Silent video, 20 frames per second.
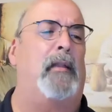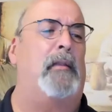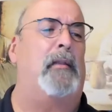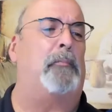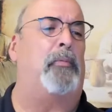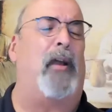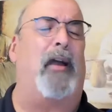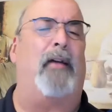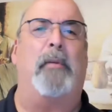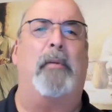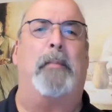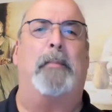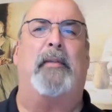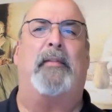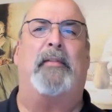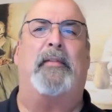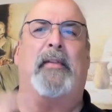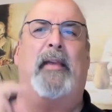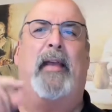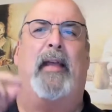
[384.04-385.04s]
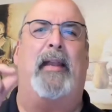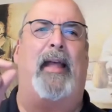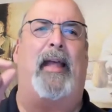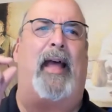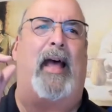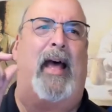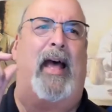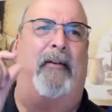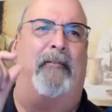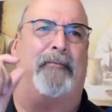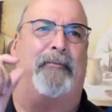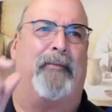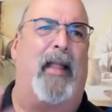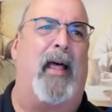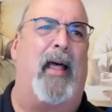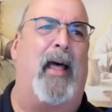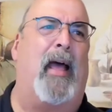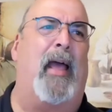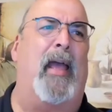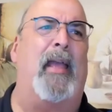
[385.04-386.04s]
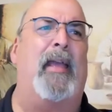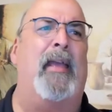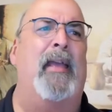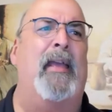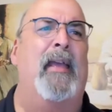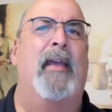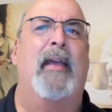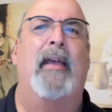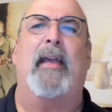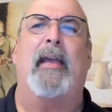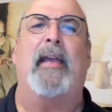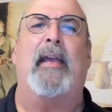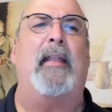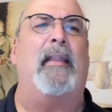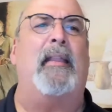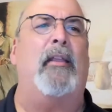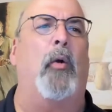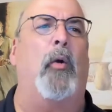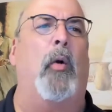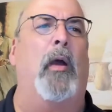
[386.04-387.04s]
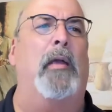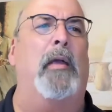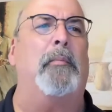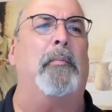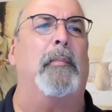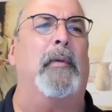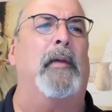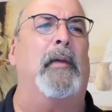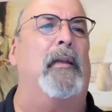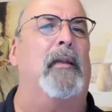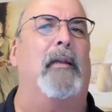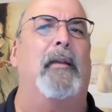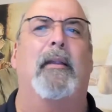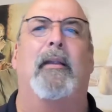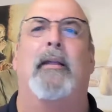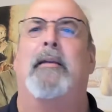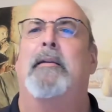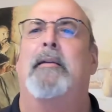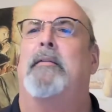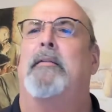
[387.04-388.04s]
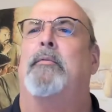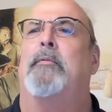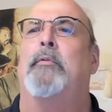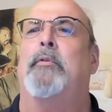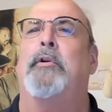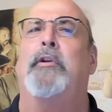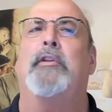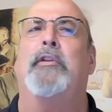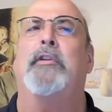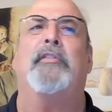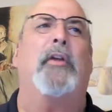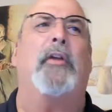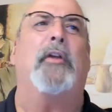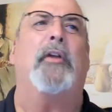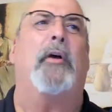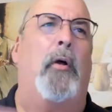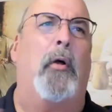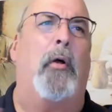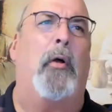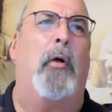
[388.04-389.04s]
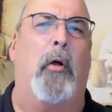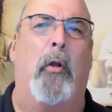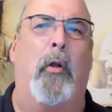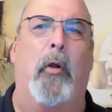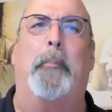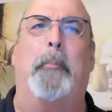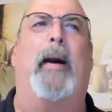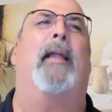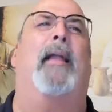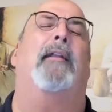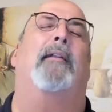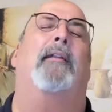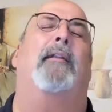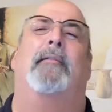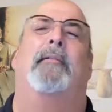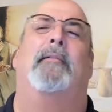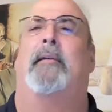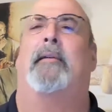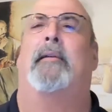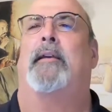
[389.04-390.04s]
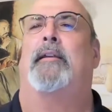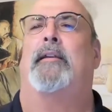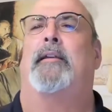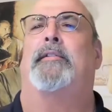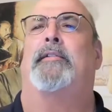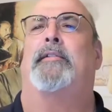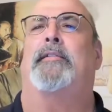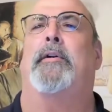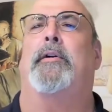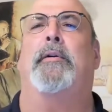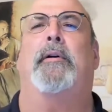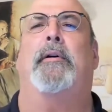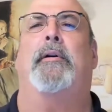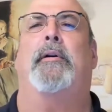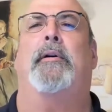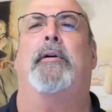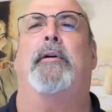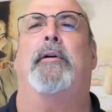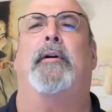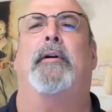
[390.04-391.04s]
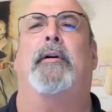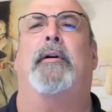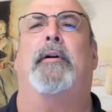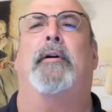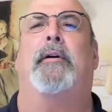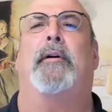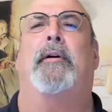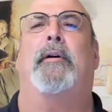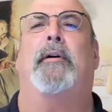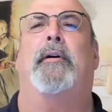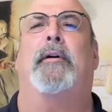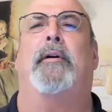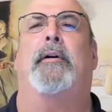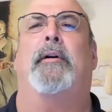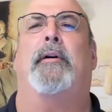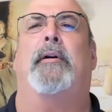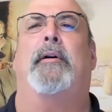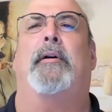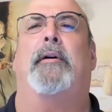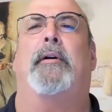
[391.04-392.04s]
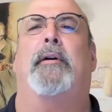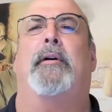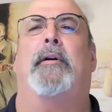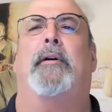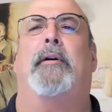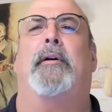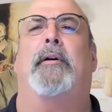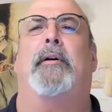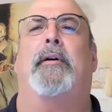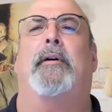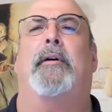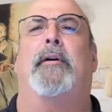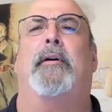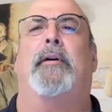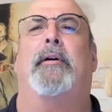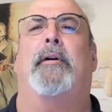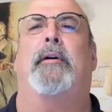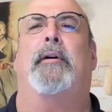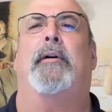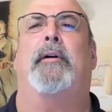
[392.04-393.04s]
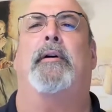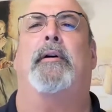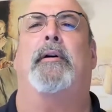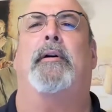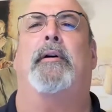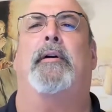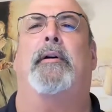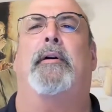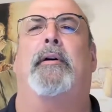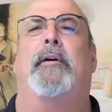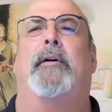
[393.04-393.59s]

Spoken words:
Proverbs that said, a fly in the ointment ruins the whole bottle. So that's your church. The third stage is